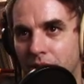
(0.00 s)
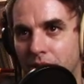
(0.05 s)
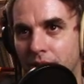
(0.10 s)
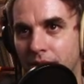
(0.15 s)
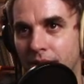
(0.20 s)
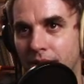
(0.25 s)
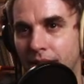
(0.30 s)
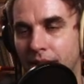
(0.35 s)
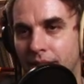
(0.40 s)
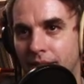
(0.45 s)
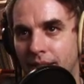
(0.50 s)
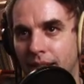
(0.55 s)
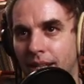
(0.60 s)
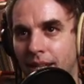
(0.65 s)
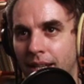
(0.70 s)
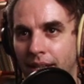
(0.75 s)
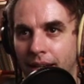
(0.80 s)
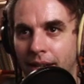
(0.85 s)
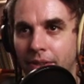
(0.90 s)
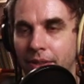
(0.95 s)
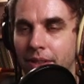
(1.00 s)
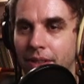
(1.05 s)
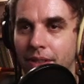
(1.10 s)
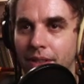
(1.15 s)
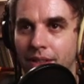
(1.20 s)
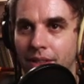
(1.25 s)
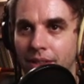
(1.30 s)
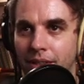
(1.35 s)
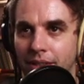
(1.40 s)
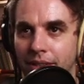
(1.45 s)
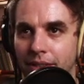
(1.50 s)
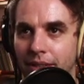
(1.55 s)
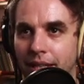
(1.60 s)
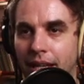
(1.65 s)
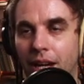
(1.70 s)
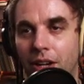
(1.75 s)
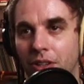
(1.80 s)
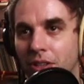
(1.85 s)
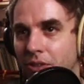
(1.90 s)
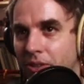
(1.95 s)
just extending out.
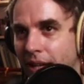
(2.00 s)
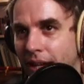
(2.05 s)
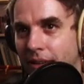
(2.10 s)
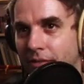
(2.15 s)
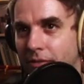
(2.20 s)
Now you